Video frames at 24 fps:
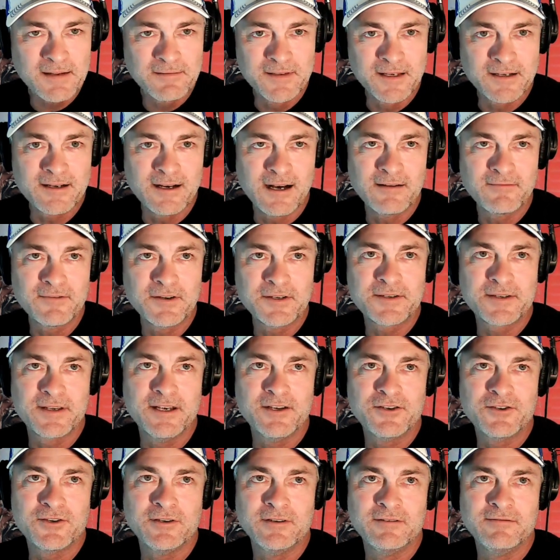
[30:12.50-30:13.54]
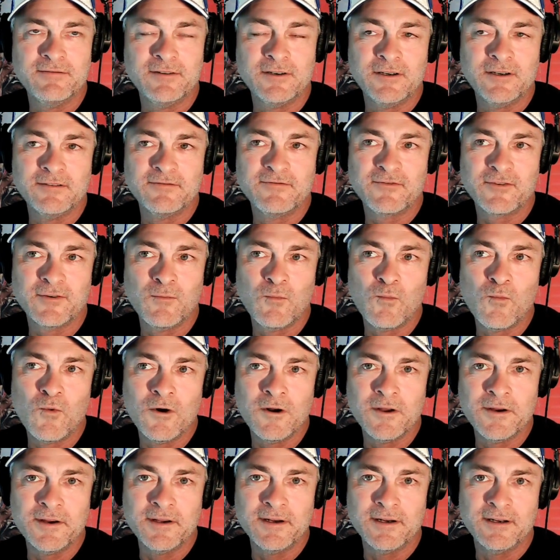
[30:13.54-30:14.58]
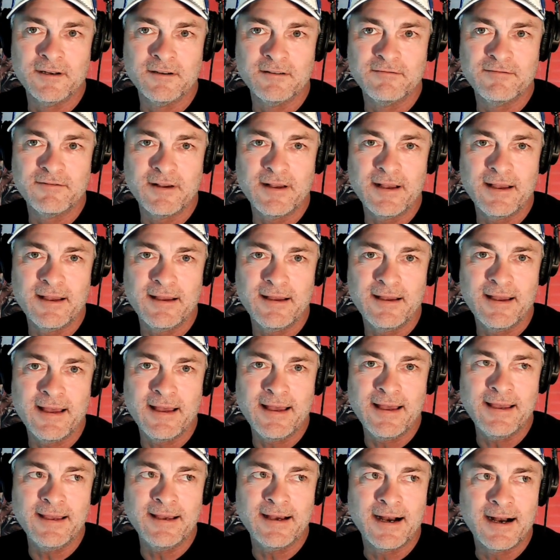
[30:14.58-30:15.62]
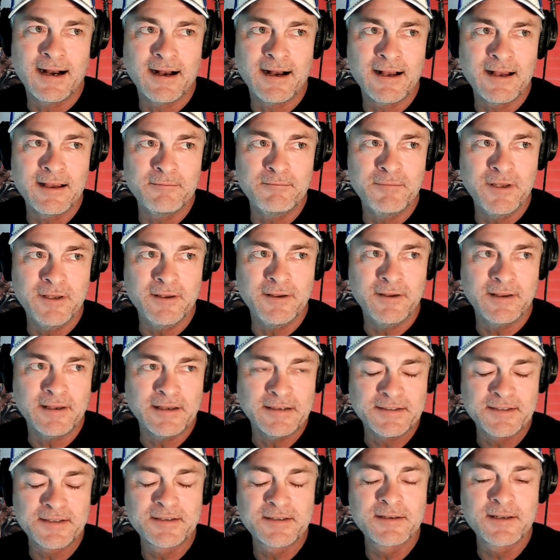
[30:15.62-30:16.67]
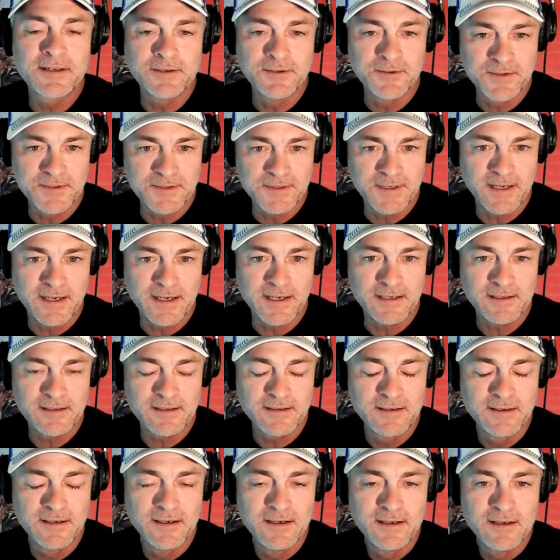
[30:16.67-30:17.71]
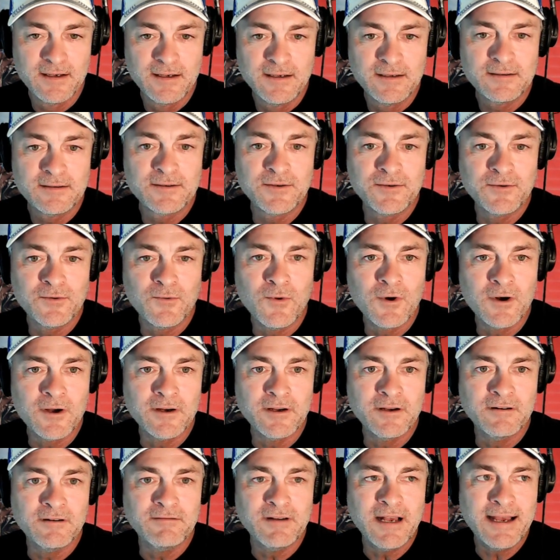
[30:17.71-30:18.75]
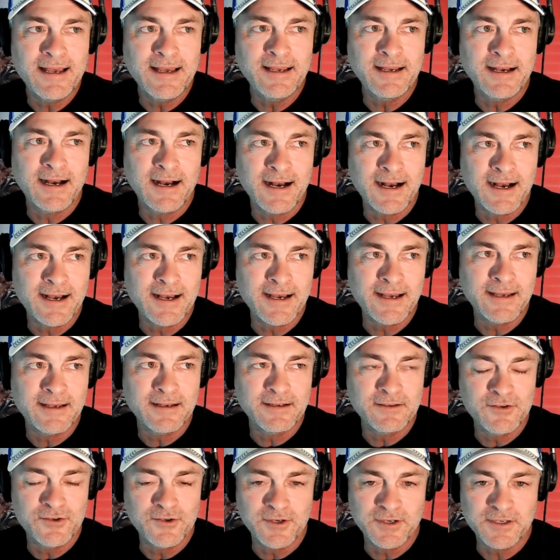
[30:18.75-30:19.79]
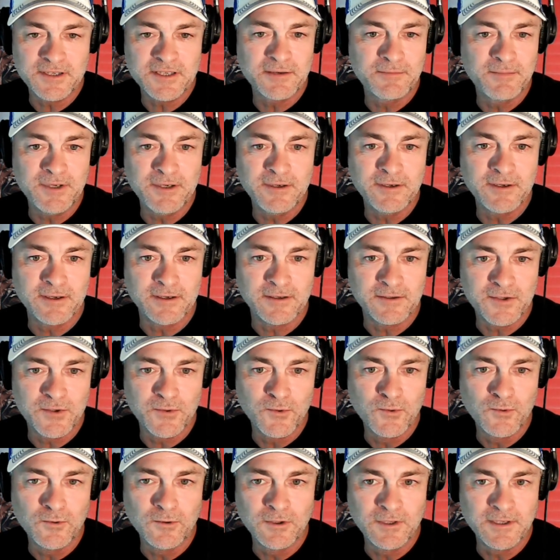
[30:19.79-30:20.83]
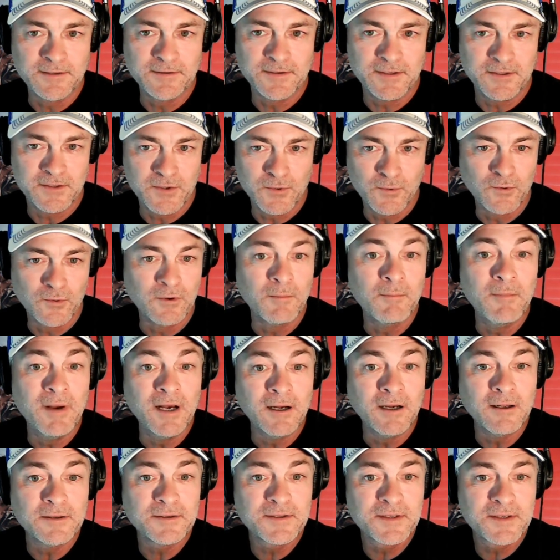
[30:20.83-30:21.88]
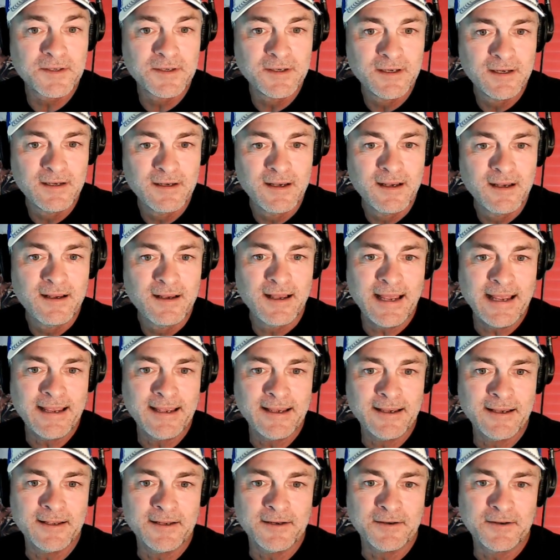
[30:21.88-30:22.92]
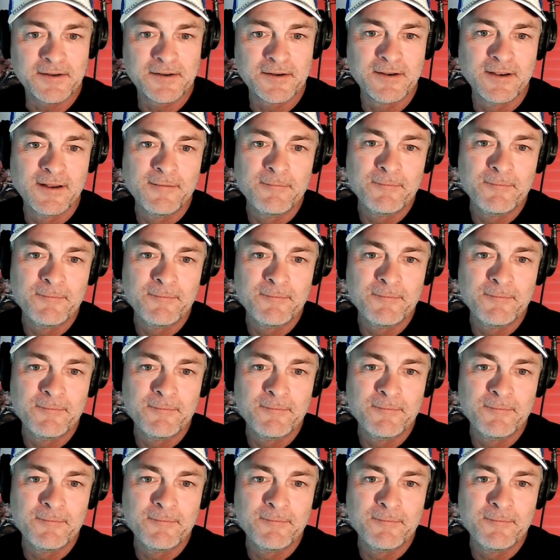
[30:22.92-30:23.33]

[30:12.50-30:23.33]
the conversation evolved from one of AI being a skill set to one of AI just being a tool in the tool belt. And